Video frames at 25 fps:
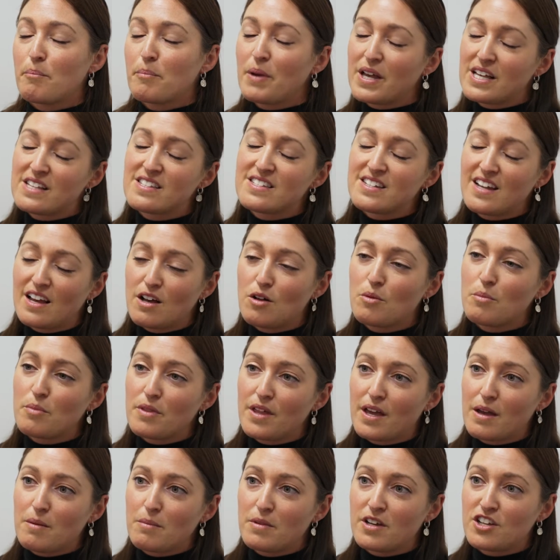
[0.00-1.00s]
best help
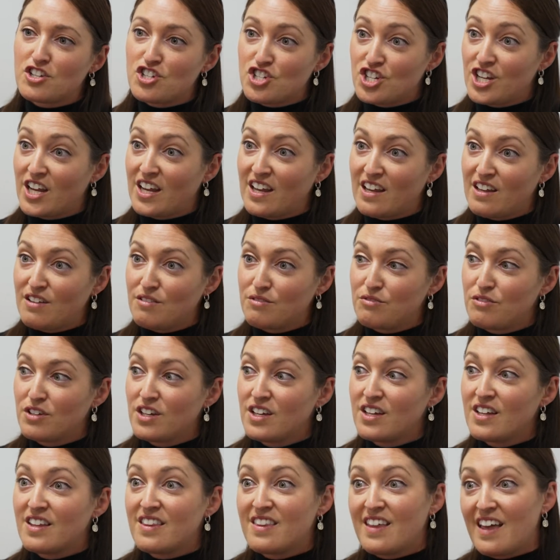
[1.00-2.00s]
them achieve
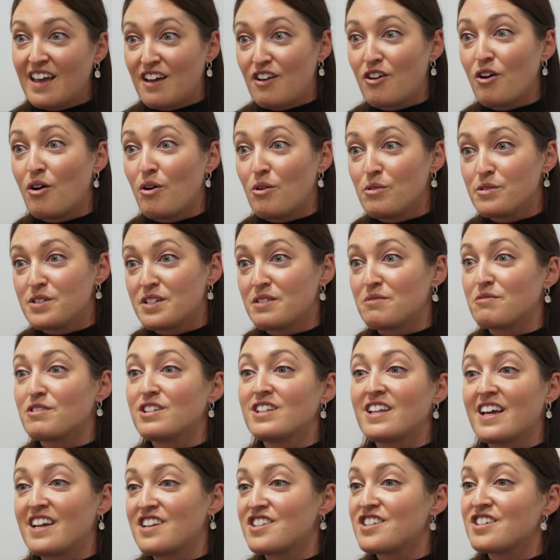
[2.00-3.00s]
their goals in
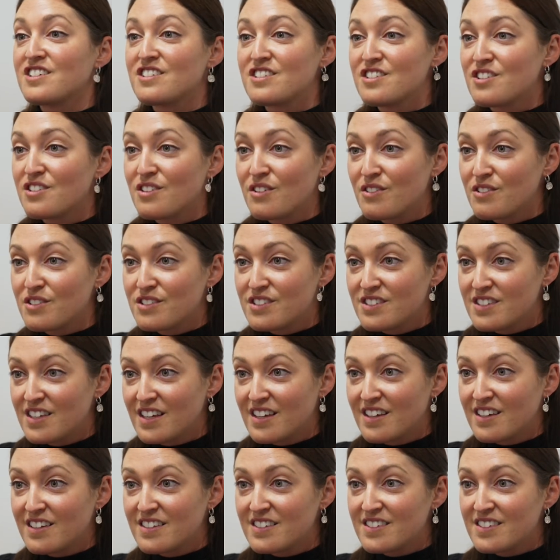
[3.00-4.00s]
relation to those things.